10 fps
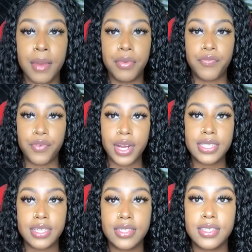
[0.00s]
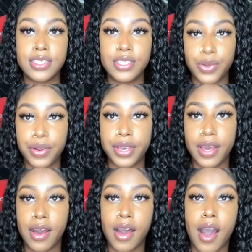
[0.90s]
before I start this story,
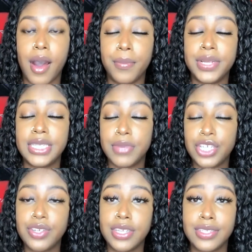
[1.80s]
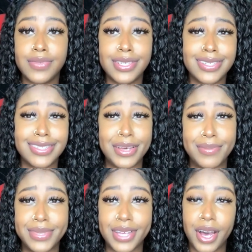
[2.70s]
y'all, please make sure you give this video a
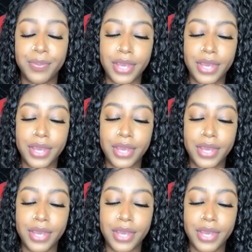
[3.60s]
thumbs up.